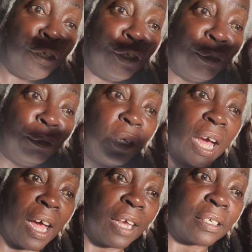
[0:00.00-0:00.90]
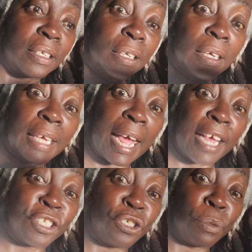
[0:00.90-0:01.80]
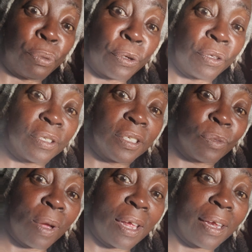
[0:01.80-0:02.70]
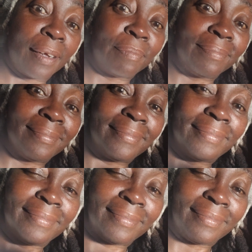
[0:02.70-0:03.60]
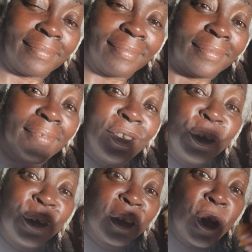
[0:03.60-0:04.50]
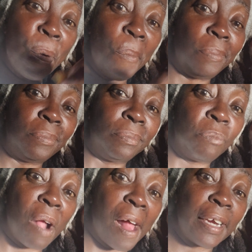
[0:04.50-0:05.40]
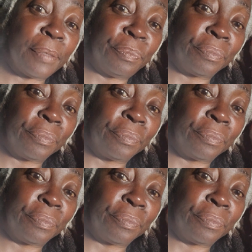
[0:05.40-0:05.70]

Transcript: do not cast your pearls to swine. North Node. Got it.